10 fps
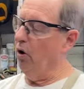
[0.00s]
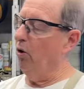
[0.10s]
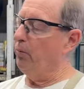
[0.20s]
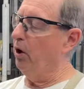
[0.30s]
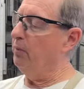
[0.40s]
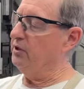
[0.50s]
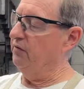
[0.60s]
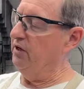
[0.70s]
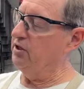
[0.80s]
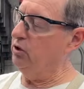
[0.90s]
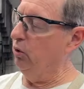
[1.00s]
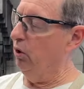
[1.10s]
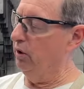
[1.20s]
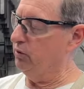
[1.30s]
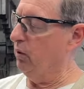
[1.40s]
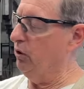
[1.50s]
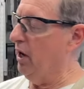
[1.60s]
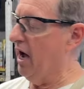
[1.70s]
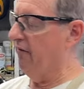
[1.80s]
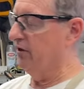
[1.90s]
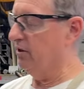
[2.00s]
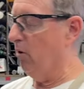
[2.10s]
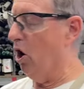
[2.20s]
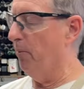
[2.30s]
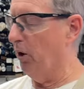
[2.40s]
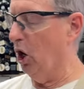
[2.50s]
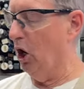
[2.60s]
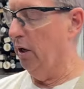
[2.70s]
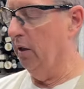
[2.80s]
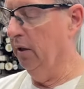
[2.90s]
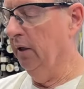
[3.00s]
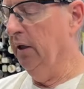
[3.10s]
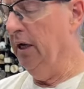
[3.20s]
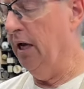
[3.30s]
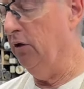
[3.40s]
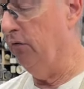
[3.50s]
the whole purpose of this tool is when you have a small part and you've